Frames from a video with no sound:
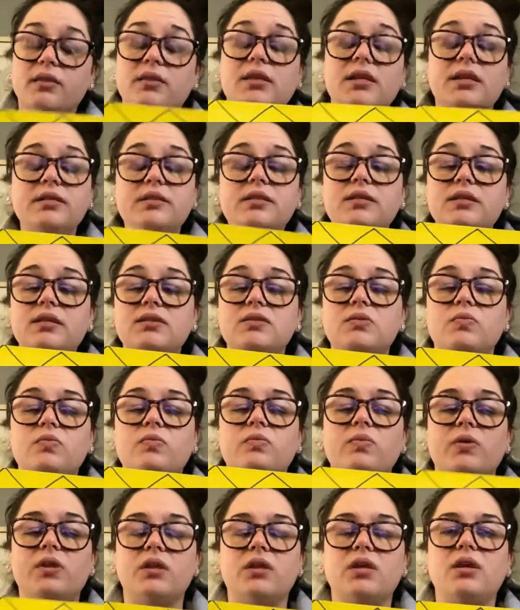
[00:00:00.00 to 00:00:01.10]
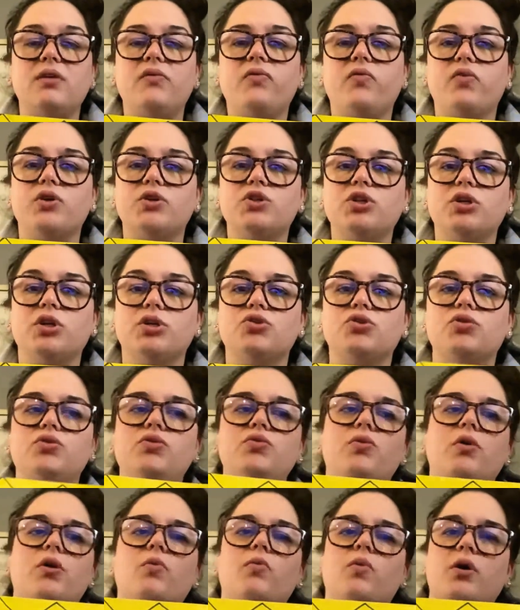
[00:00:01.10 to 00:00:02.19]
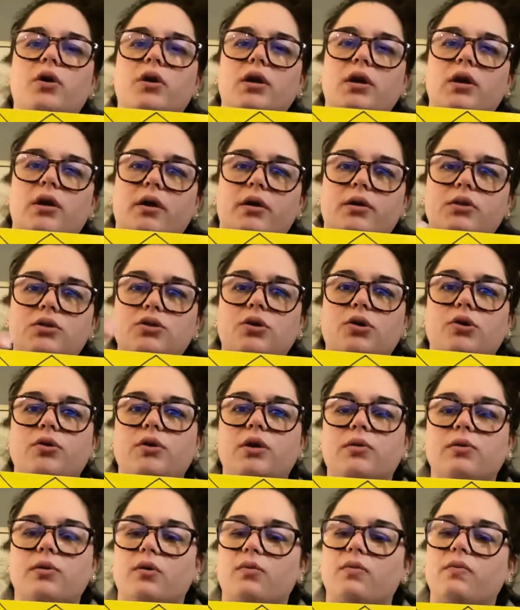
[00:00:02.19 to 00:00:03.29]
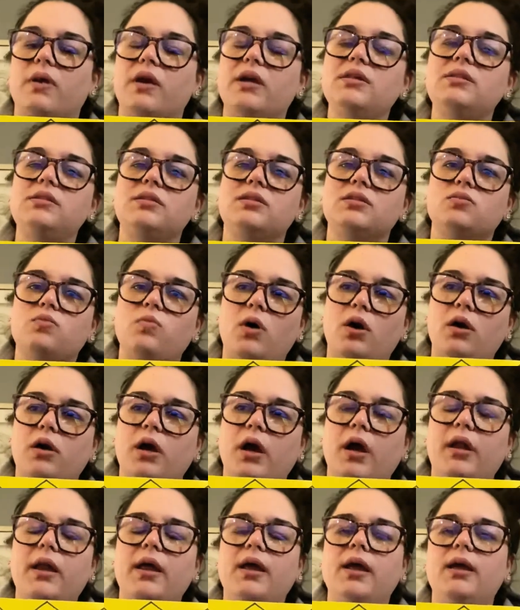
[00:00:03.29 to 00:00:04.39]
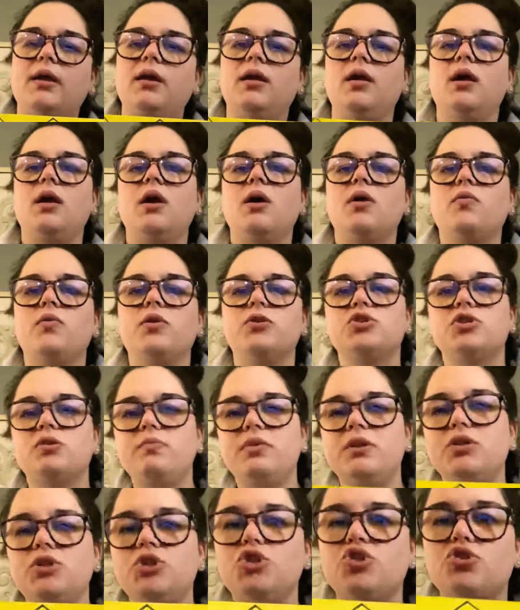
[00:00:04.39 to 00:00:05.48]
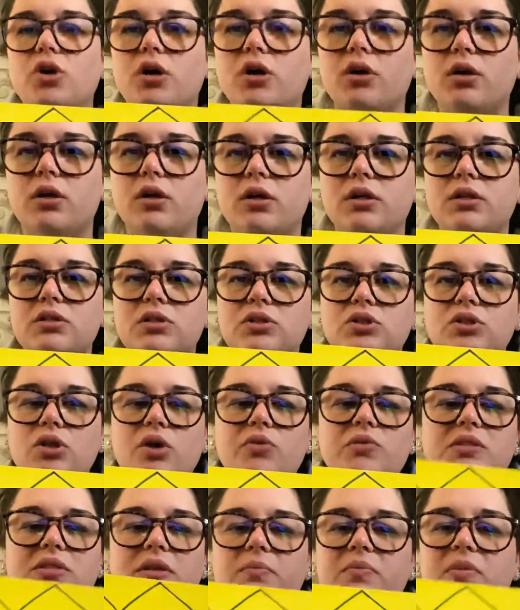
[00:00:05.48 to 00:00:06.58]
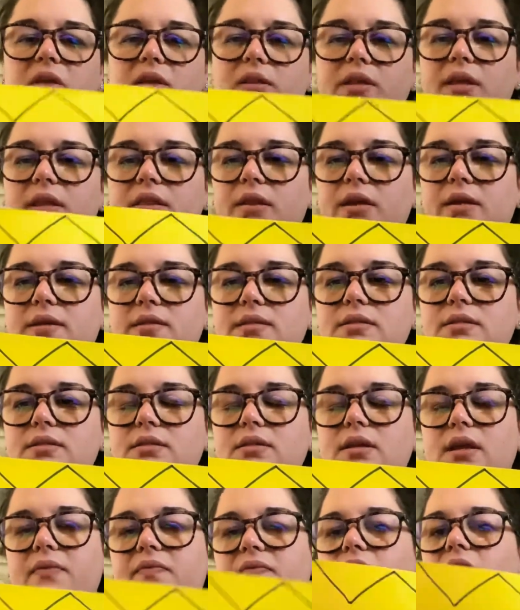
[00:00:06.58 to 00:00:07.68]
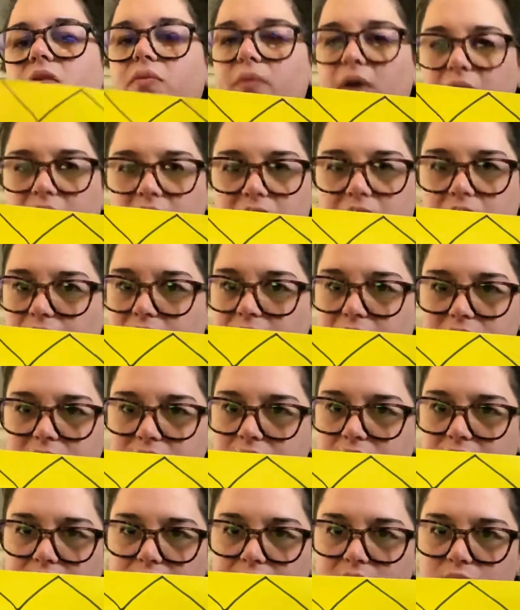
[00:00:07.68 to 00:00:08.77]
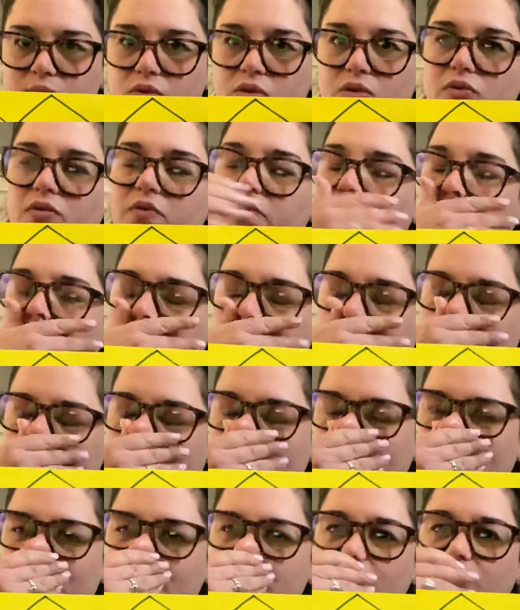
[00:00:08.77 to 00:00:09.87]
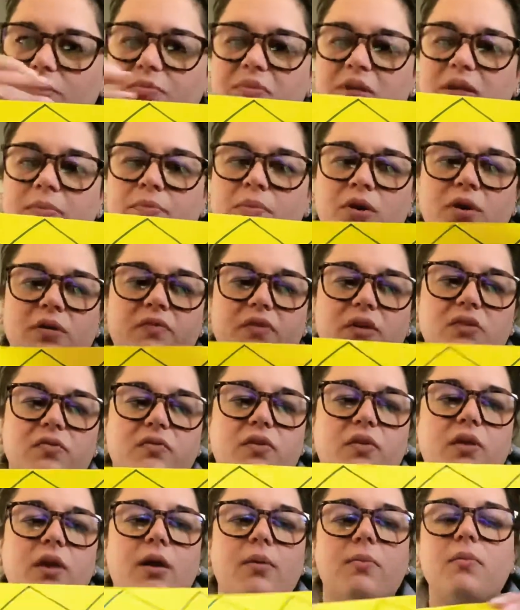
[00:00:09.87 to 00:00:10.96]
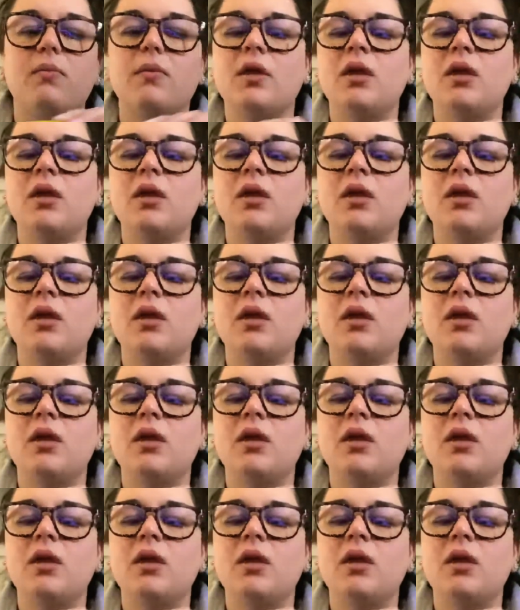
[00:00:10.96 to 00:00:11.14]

This is really for children who are working on turning their wrists while cutting, which can be a struggle. So something like this, if they're ready for this next move, then this would be perfect for them.